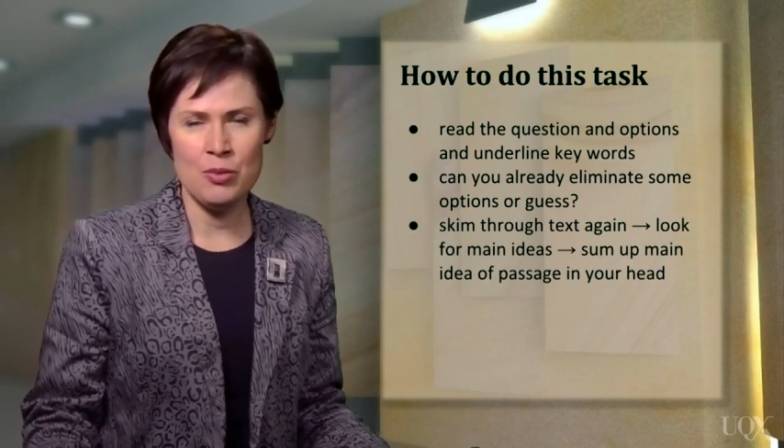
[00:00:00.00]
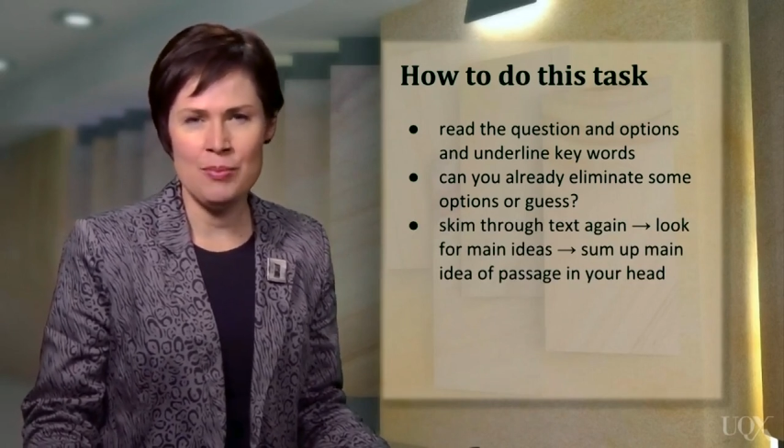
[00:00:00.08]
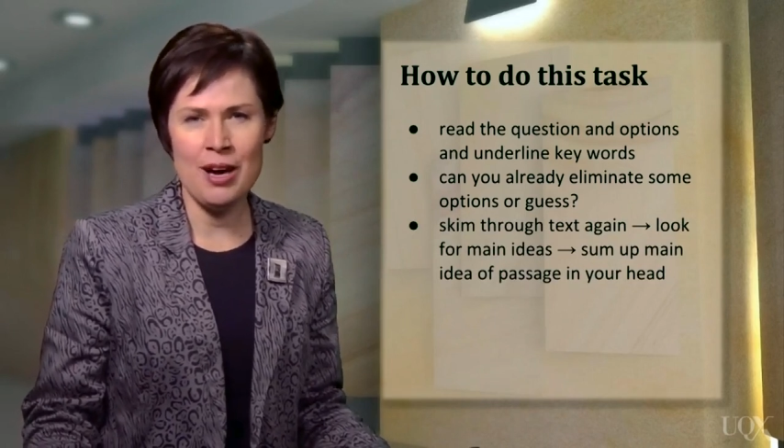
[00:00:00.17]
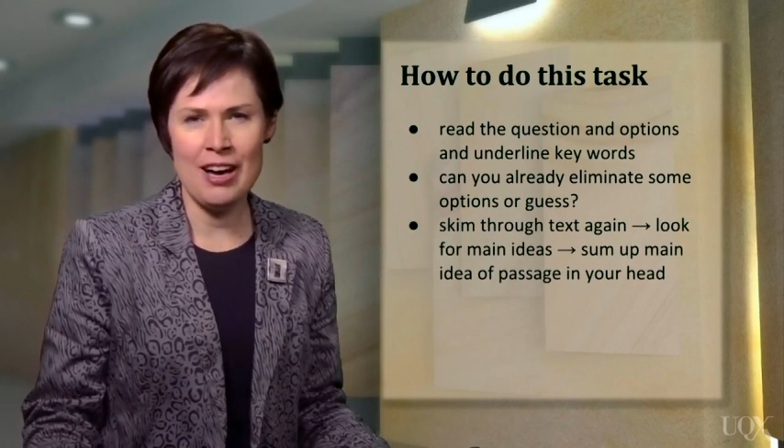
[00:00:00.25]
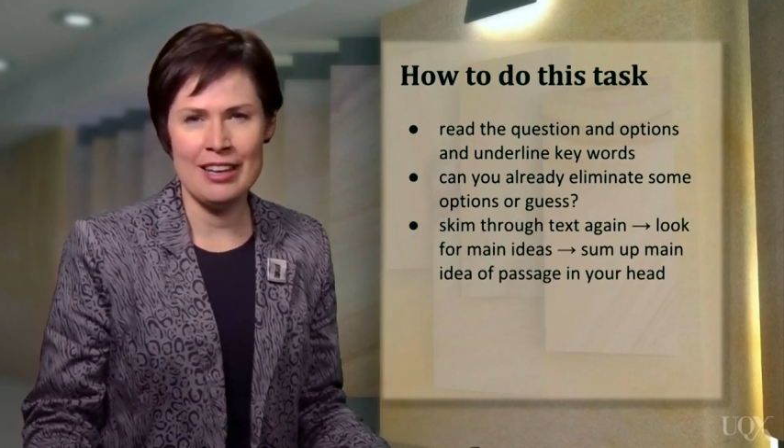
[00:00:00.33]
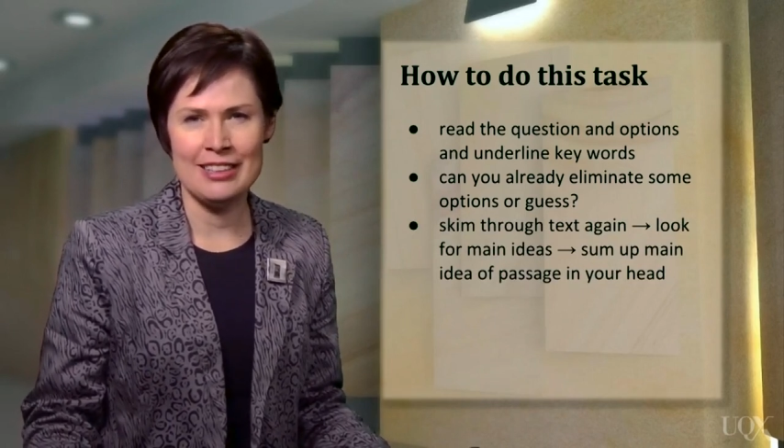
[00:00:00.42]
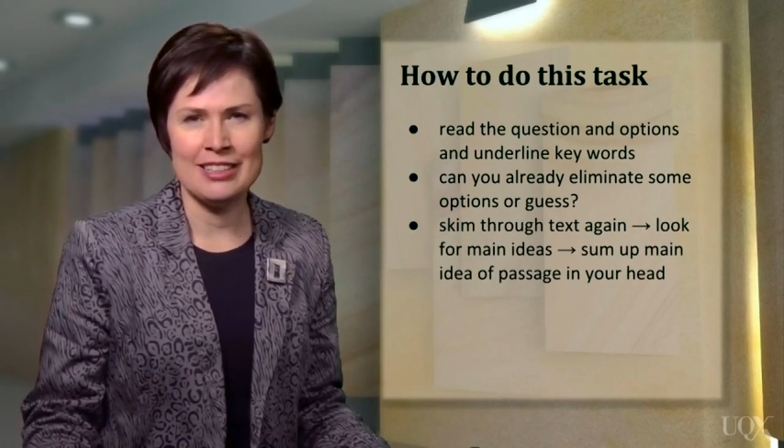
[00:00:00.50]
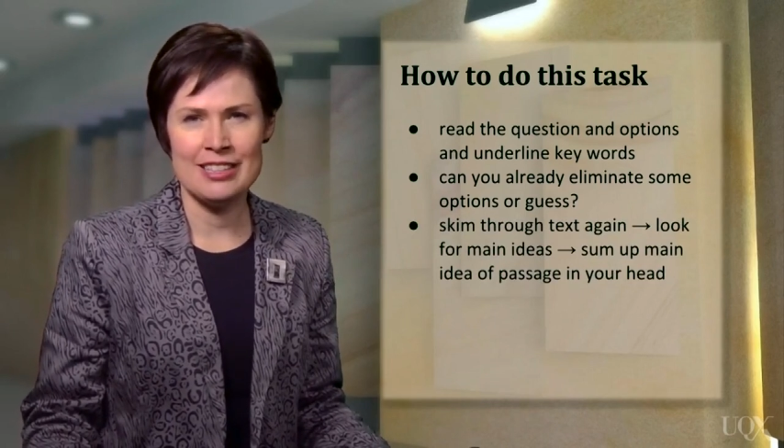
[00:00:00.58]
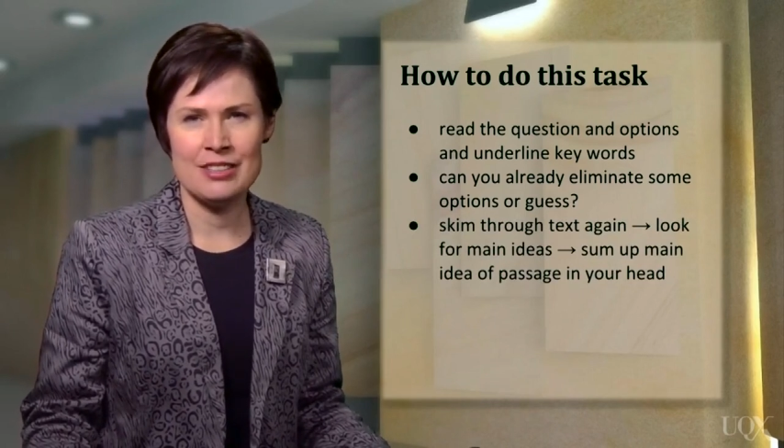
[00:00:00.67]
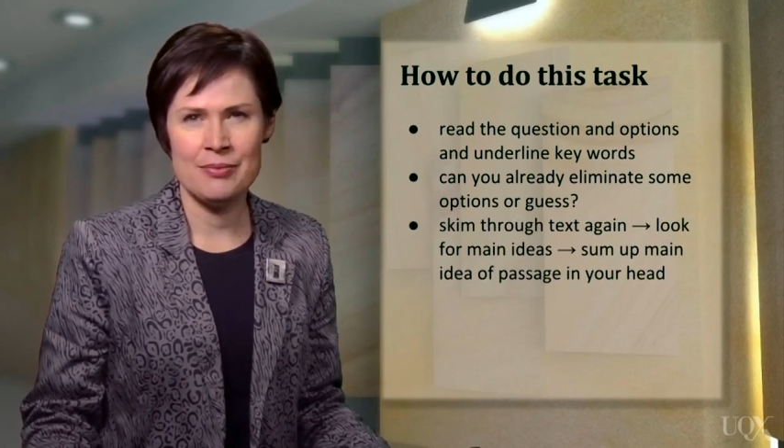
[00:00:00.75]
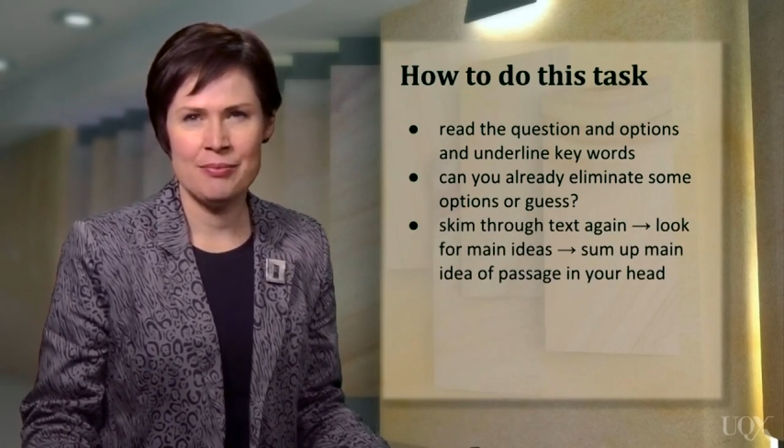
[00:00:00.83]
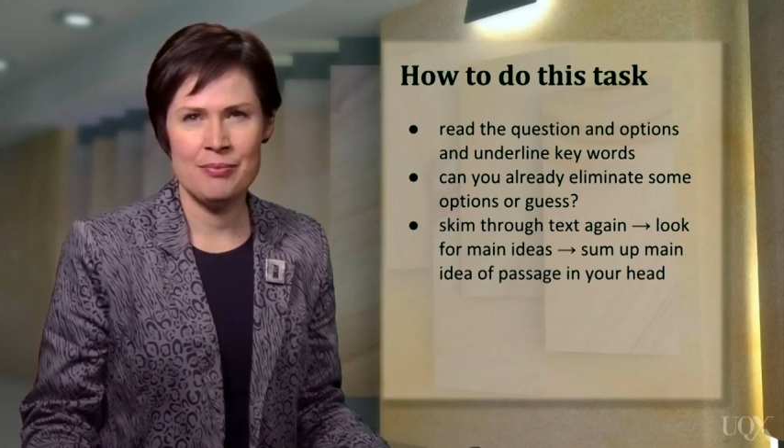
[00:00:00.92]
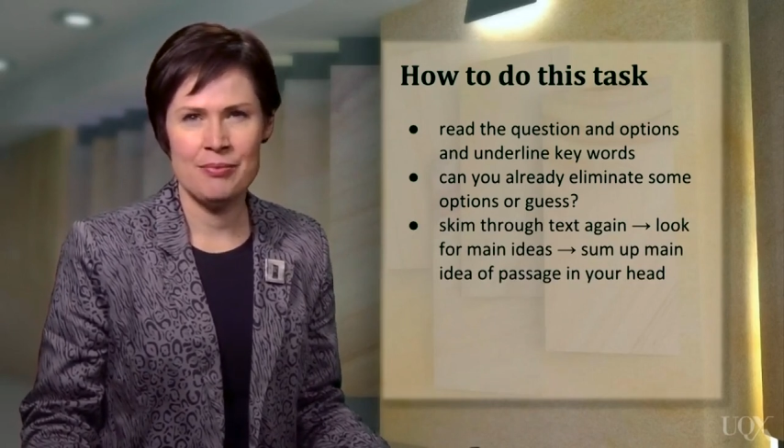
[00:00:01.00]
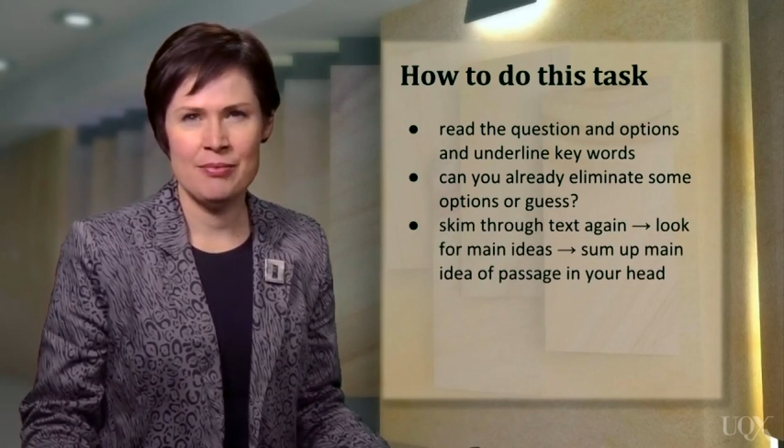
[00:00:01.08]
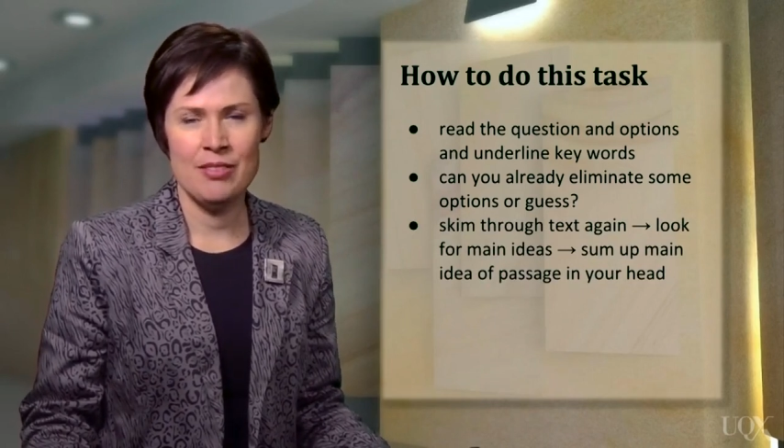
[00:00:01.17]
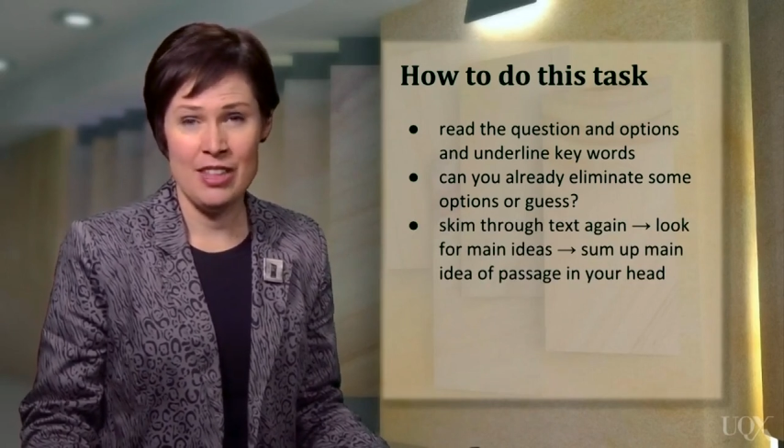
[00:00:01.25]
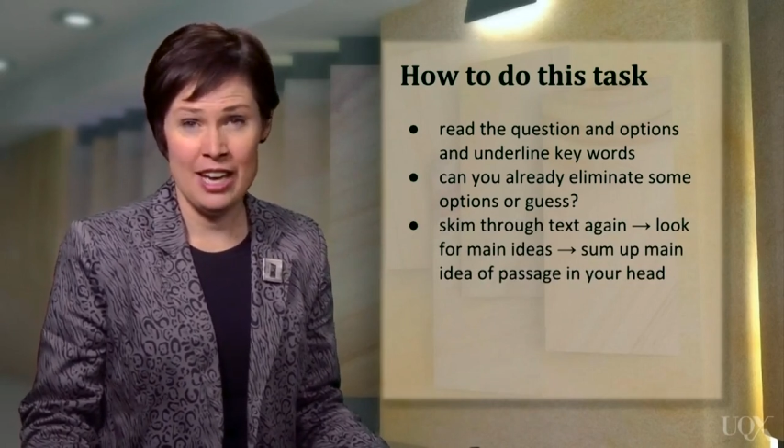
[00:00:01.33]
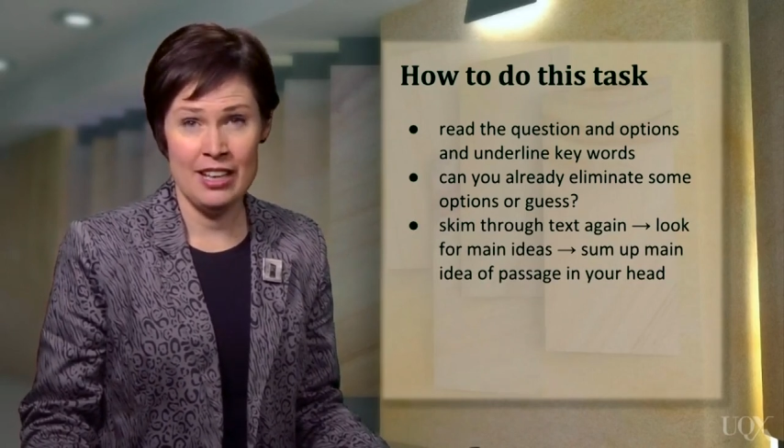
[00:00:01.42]
mind
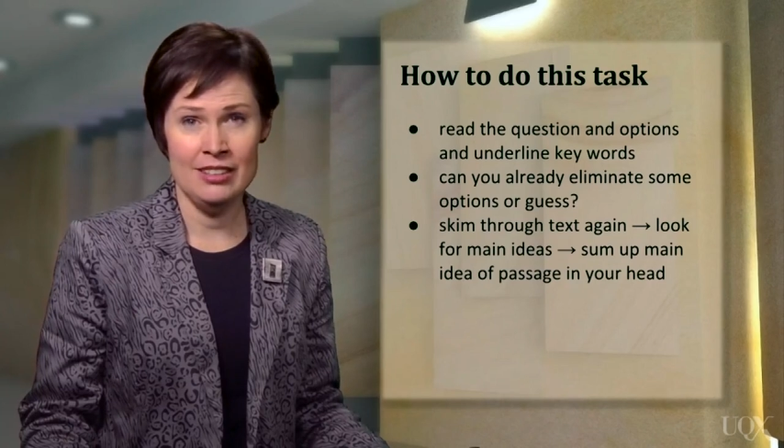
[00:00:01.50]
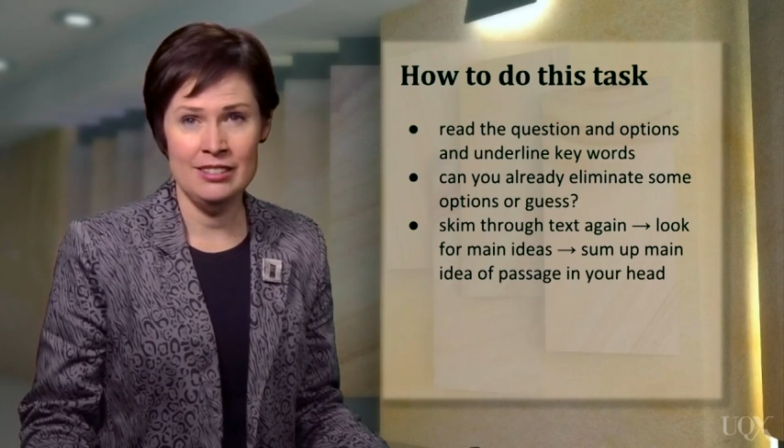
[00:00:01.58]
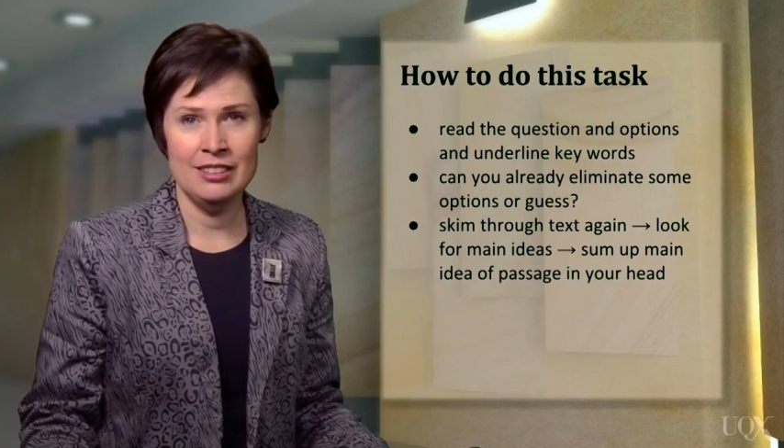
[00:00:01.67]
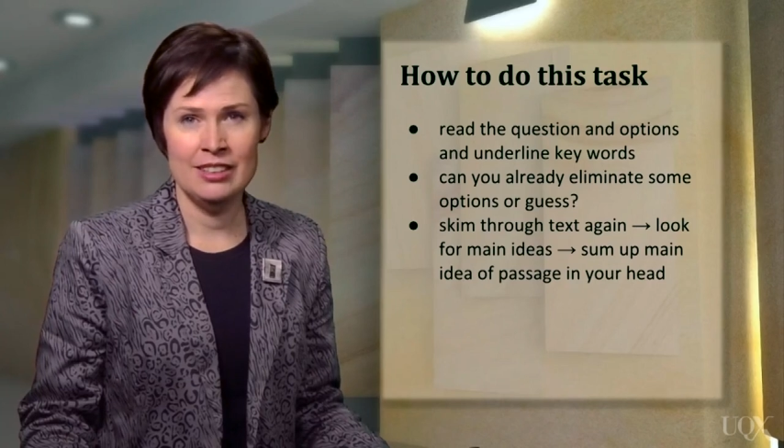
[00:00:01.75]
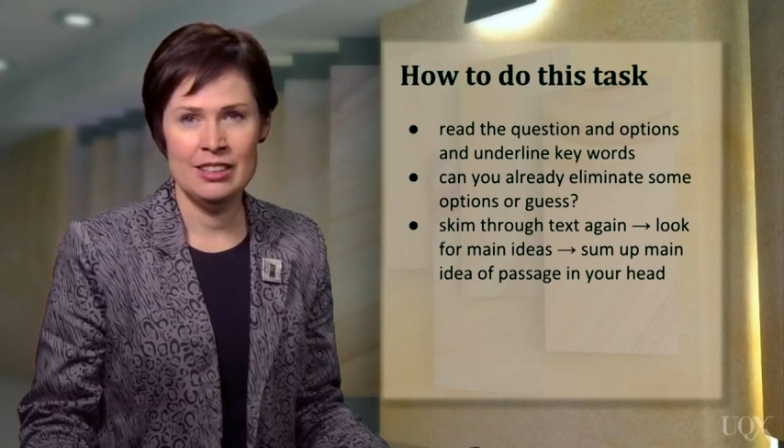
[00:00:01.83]
then